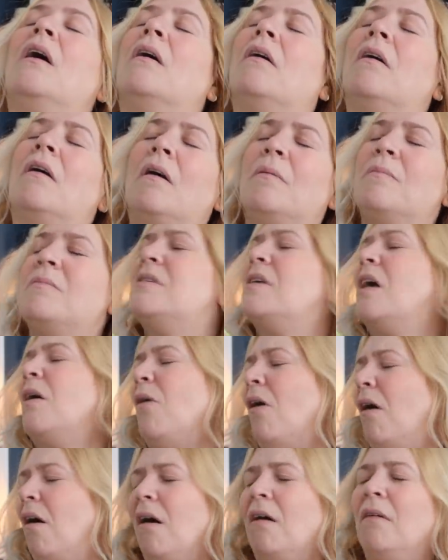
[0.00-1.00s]
Oh, I'm so
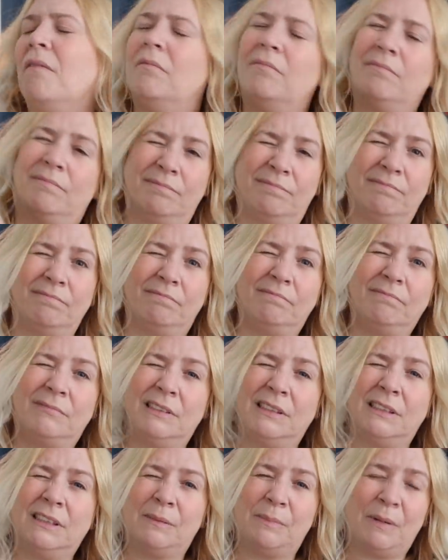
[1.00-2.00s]
hot.
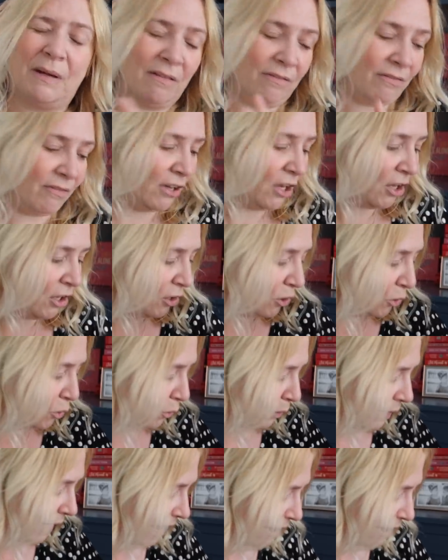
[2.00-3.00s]
I need a bit of cool